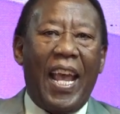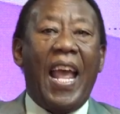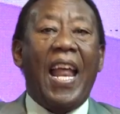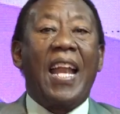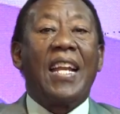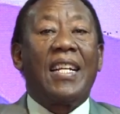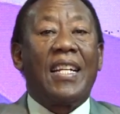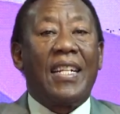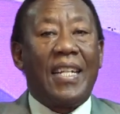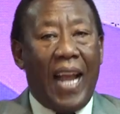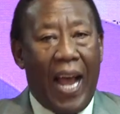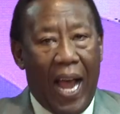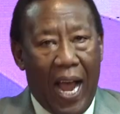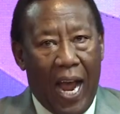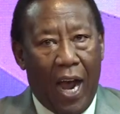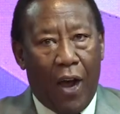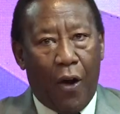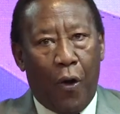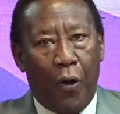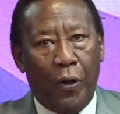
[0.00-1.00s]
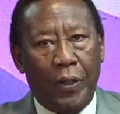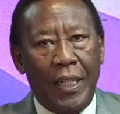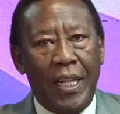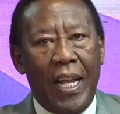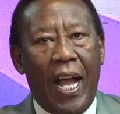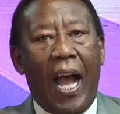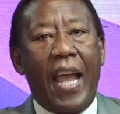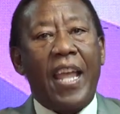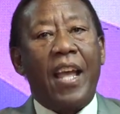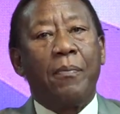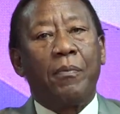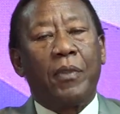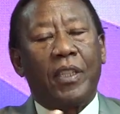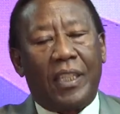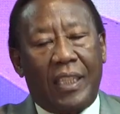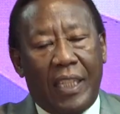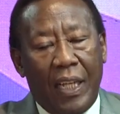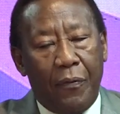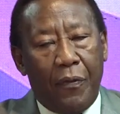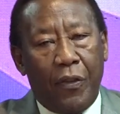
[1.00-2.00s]
and now I
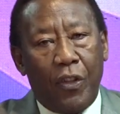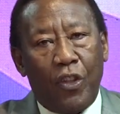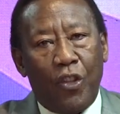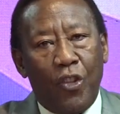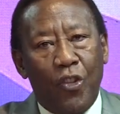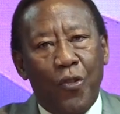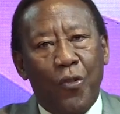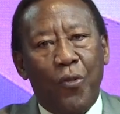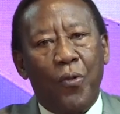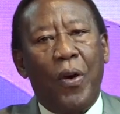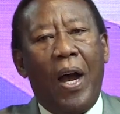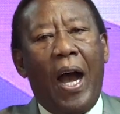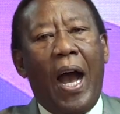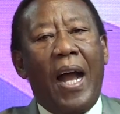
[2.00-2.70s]
am giving you